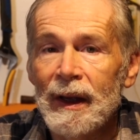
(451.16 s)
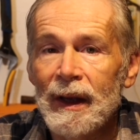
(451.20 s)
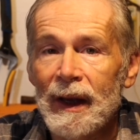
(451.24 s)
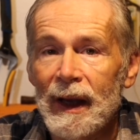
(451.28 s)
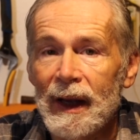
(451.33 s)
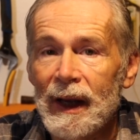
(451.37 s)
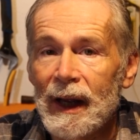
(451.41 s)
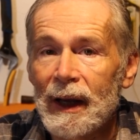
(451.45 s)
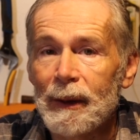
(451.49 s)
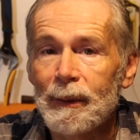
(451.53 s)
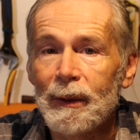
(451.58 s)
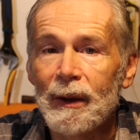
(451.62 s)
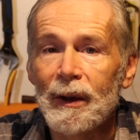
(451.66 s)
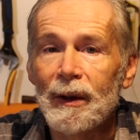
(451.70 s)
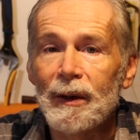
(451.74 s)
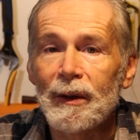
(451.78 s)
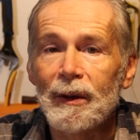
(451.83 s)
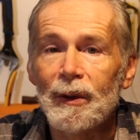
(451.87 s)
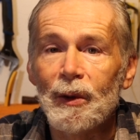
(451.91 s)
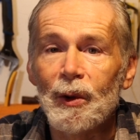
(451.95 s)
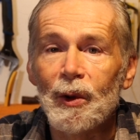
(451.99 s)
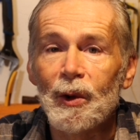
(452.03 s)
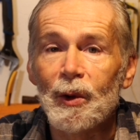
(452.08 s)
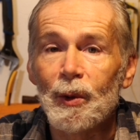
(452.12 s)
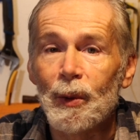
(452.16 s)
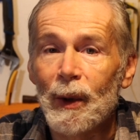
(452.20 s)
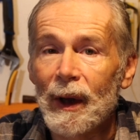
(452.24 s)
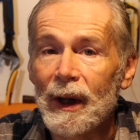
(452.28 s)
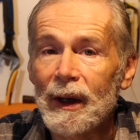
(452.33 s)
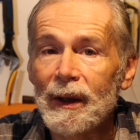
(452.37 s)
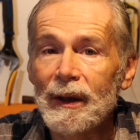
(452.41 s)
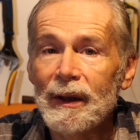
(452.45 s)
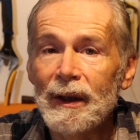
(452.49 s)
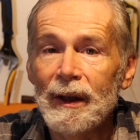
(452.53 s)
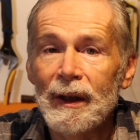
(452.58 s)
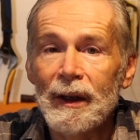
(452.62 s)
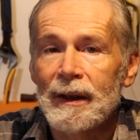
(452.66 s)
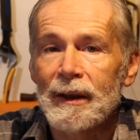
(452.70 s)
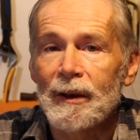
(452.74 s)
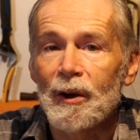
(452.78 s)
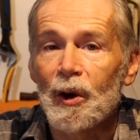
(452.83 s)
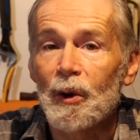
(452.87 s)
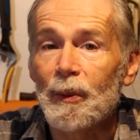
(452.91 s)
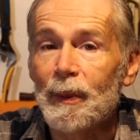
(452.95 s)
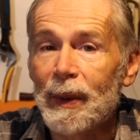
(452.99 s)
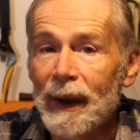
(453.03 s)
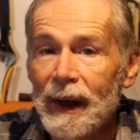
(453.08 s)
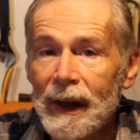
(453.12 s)
and I will look well
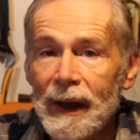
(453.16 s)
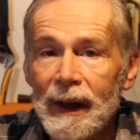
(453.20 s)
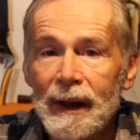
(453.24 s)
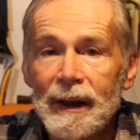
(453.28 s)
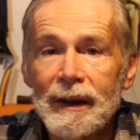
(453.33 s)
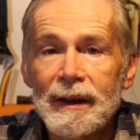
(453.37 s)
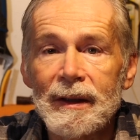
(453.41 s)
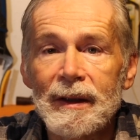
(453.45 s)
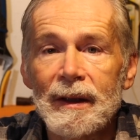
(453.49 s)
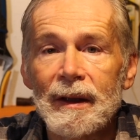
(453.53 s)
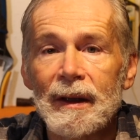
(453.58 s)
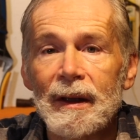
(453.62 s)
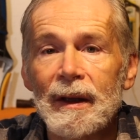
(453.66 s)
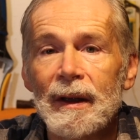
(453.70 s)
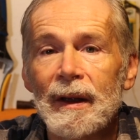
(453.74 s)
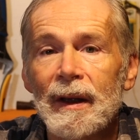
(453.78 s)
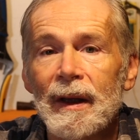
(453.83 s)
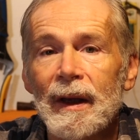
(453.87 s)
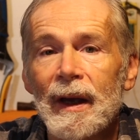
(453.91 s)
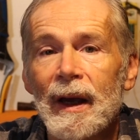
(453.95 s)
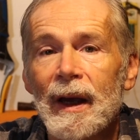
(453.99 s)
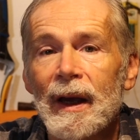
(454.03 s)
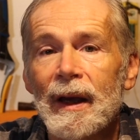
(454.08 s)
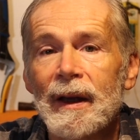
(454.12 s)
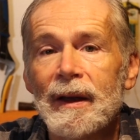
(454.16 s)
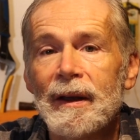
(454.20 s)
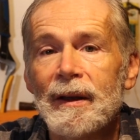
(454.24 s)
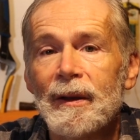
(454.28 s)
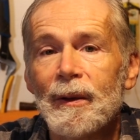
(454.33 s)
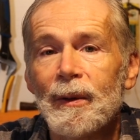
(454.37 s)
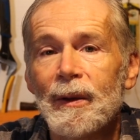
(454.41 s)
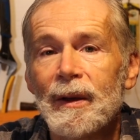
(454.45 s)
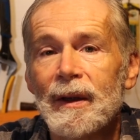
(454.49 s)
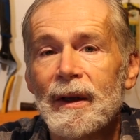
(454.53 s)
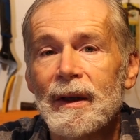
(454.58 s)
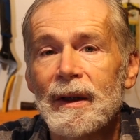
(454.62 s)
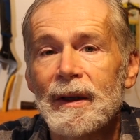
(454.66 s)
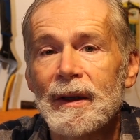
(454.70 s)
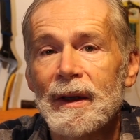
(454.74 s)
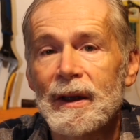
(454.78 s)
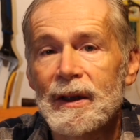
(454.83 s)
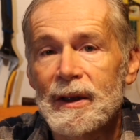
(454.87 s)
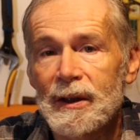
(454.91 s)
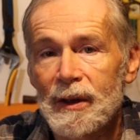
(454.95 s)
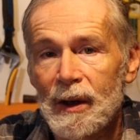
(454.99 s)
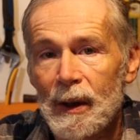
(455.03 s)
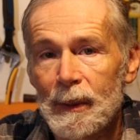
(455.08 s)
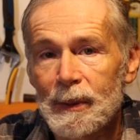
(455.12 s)
opinions and to the
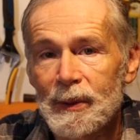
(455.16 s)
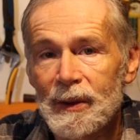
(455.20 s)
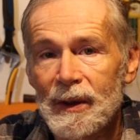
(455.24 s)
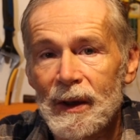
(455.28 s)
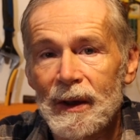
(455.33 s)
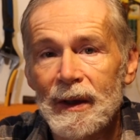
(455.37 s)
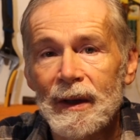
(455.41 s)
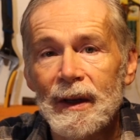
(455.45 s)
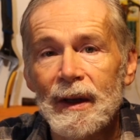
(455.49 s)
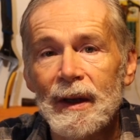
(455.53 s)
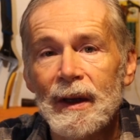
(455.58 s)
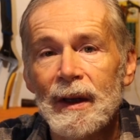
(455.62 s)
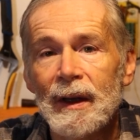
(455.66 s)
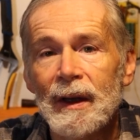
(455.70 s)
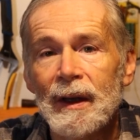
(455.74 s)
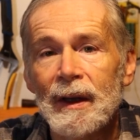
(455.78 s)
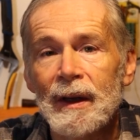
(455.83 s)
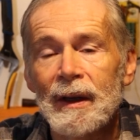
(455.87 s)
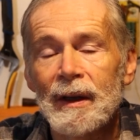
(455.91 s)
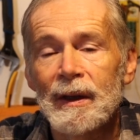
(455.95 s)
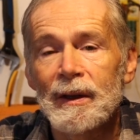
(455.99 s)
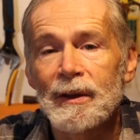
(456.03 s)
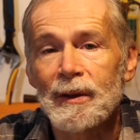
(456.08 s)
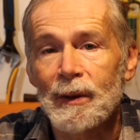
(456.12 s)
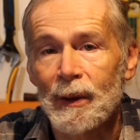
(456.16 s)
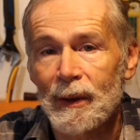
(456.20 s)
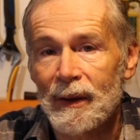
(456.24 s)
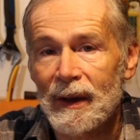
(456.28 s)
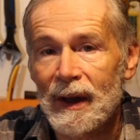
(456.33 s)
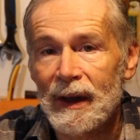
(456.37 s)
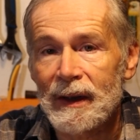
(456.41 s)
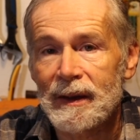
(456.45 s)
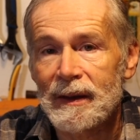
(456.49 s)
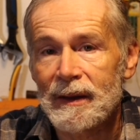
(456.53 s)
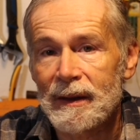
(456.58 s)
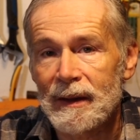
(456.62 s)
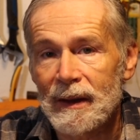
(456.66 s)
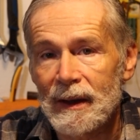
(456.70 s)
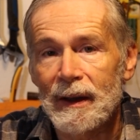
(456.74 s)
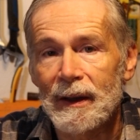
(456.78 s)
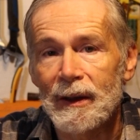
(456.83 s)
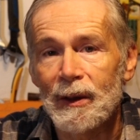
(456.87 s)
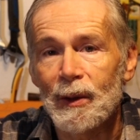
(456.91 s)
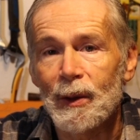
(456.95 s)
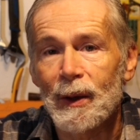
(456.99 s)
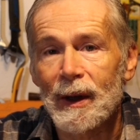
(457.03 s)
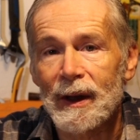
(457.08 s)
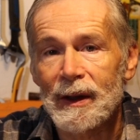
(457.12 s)
description, so that
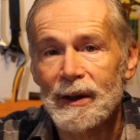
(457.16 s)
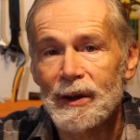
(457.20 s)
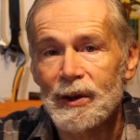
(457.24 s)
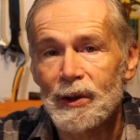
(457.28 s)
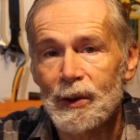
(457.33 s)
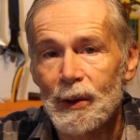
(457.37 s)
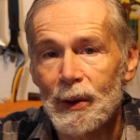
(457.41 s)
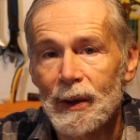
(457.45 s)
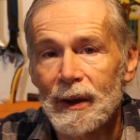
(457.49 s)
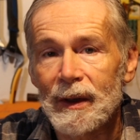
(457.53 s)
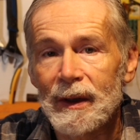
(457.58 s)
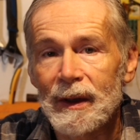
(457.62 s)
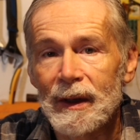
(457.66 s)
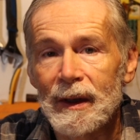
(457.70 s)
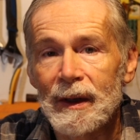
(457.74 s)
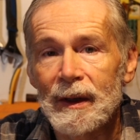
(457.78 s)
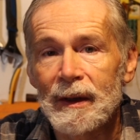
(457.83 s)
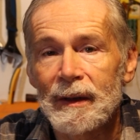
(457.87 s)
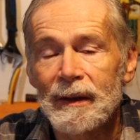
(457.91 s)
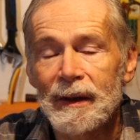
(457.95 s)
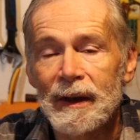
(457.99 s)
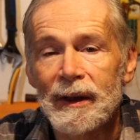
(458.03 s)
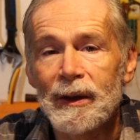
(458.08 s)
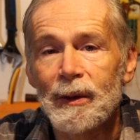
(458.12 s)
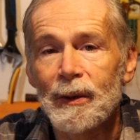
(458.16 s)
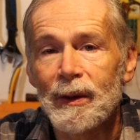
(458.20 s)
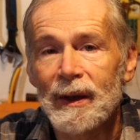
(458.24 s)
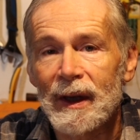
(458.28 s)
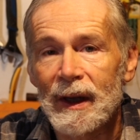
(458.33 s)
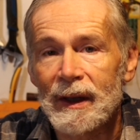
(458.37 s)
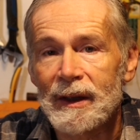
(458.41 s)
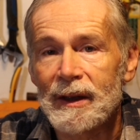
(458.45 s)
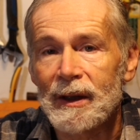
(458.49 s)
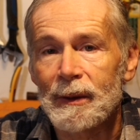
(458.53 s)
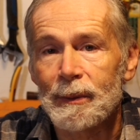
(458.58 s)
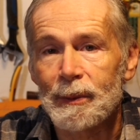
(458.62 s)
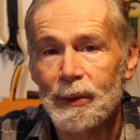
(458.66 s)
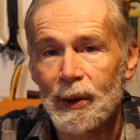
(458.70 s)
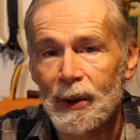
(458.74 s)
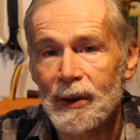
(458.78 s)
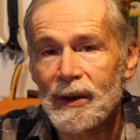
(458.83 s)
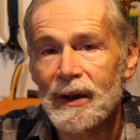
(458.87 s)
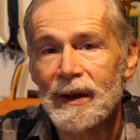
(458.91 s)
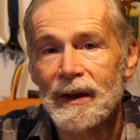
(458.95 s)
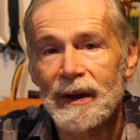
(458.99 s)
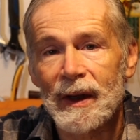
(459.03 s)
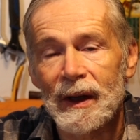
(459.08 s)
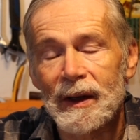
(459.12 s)
you are sure that you get a
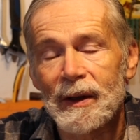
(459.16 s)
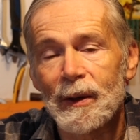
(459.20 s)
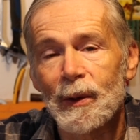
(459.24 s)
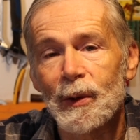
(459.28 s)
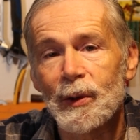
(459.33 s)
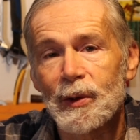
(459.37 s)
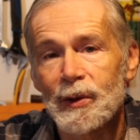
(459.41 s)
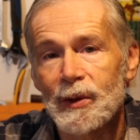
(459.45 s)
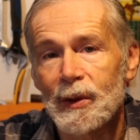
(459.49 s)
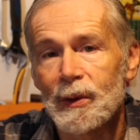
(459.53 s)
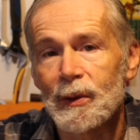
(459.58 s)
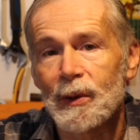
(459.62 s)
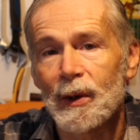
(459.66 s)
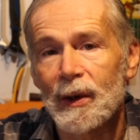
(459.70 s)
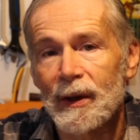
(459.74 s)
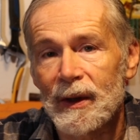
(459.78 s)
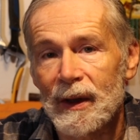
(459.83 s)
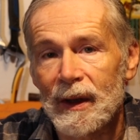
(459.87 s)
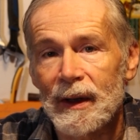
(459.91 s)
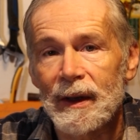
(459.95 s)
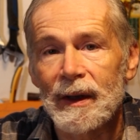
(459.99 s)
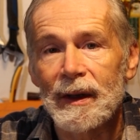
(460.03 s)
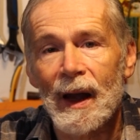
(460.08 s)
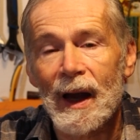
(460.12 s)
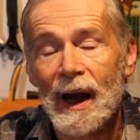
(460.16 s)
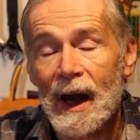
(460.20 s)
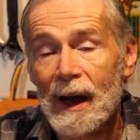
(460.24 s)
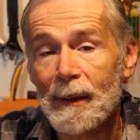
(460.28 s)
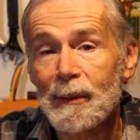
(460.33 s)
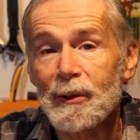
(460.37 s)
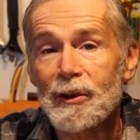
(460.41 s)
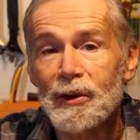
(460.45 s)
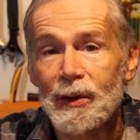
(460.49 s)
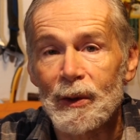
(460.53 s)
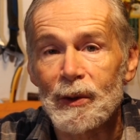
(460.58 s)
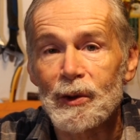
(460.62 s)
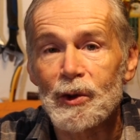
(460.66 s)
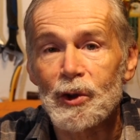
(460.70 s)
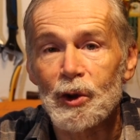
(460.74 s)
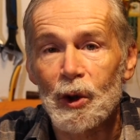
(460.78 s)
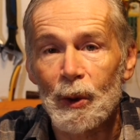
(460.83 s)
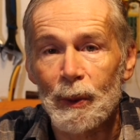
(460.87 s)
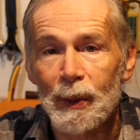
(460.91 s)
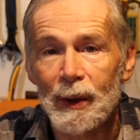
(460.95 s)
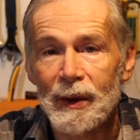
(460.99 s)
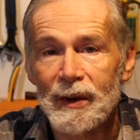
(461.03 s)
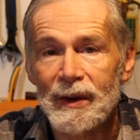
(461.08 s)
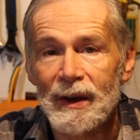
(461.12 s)
product that also other Amazon
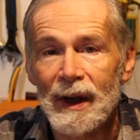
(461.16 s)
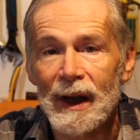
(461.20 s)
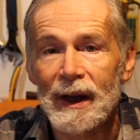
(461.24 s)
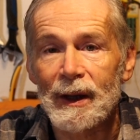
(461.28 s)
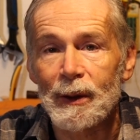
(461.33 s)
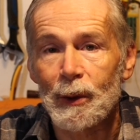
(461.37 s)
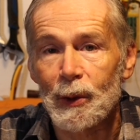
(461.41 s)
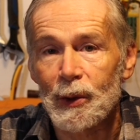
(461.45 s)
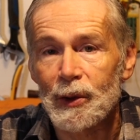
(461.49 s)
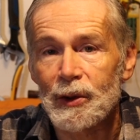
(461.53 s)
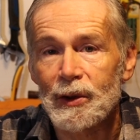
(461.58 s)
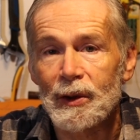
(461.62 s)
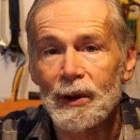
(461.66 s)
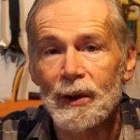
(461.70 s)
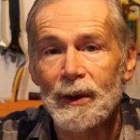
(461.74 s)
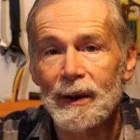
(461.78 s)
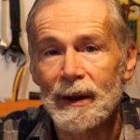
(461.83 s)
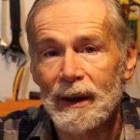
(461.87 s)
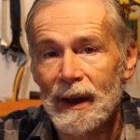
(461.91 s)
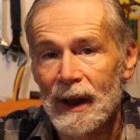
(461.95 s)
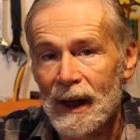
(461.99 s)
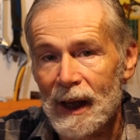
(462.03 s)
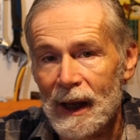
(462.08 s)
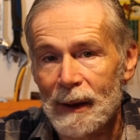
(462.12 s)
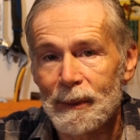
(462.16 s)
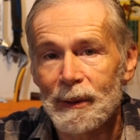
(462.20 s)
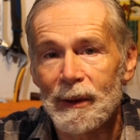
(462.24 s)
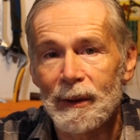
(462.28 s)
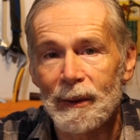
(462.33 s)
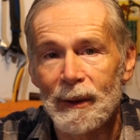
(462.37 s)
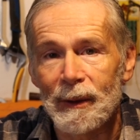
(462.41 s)
shoppers are also happy